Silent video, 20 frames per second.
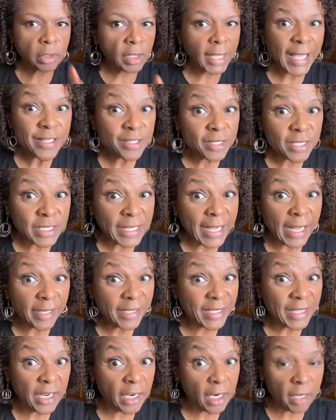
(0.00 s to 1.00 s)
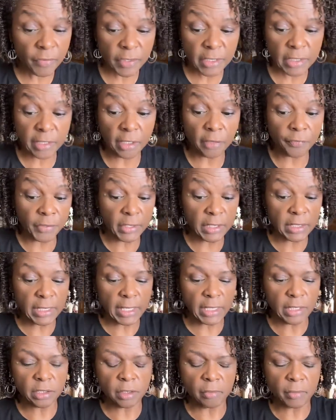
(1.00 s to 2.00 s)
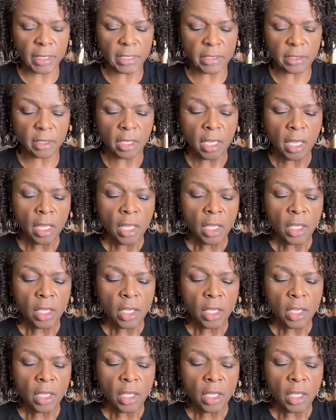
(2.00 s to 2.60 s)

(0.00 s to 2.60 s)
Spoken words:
That's a salad in and of itself, and it tastes amazing.